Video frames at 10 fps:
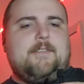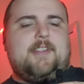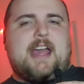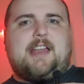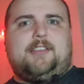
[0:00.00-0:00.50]

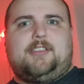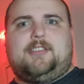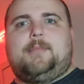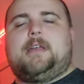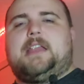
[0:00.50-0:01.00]

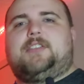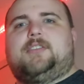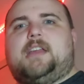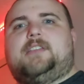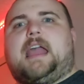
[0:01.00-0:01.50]
fanaticism and
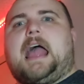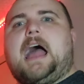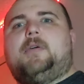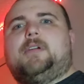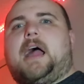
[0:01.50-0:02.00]
just it's
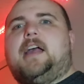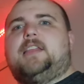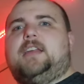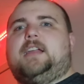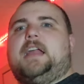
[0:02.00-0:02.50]
how I
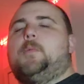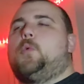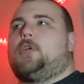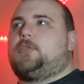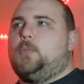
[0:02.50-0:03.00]
think it
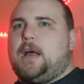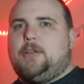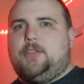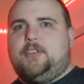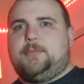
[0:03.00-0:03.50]
works
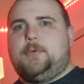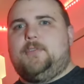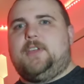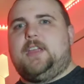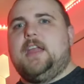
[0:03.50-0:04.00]
well in this
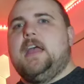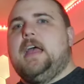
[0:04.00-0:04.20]
movie.